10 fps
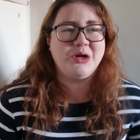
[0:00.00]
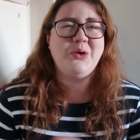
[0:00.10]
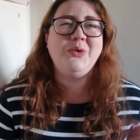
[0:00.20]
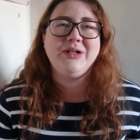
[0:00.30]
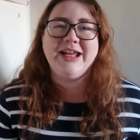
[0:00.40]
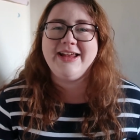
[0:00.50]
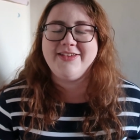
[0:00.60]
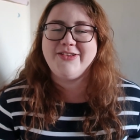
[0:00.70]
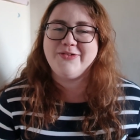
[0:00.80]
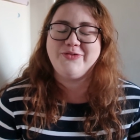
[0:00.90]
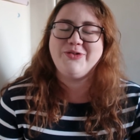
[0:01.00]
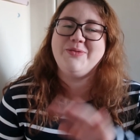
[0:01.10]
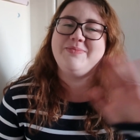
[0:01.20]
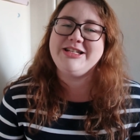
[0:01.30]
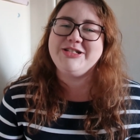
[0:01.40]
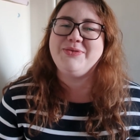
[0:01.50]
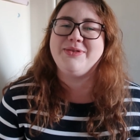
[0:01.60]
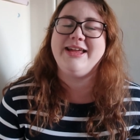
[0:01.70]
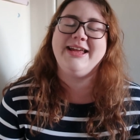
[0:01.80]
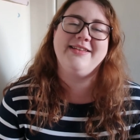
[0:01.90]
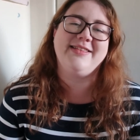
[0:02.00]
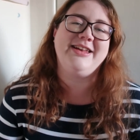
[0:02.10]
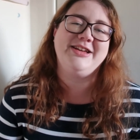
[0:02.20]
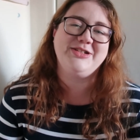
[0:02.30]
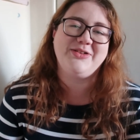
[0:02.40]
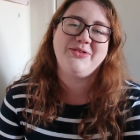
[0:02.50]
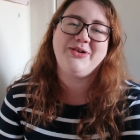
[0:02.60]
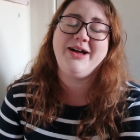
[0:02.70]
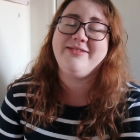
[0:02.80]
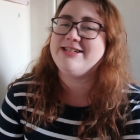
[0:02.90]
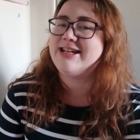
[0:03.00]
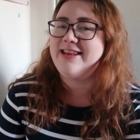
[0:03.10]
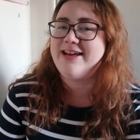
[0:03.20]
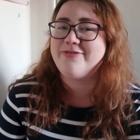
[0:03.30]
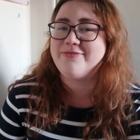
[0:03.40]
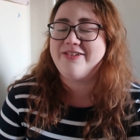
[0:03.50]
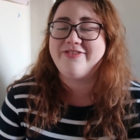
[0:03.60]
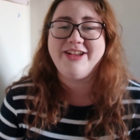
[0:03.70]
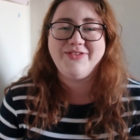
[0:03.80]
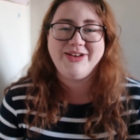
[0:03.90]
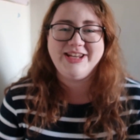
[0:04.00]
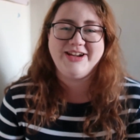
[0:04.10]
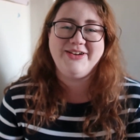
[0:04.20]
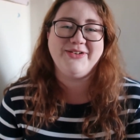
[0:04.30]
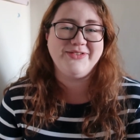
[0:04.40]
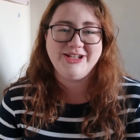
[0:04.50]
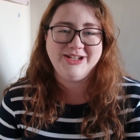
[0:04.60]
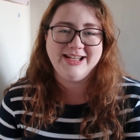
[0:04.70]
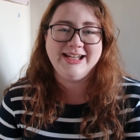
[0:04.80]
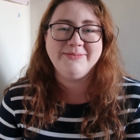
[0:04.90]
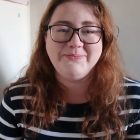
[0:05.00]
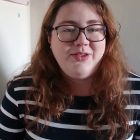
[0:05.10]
goal list for magical things and I just thought I would share that for my first video of the new year.